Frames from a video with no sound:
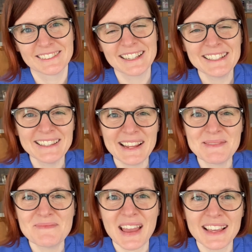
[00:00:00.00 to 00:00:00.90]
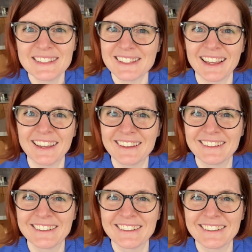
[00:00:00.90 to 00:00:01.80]
Isn't that amazing?
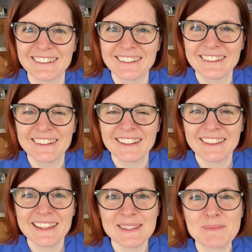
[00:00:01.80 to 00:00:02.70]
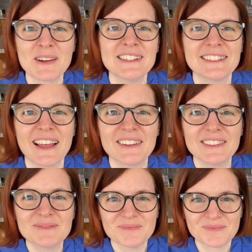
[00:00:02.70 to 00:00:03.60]
Let's pray together.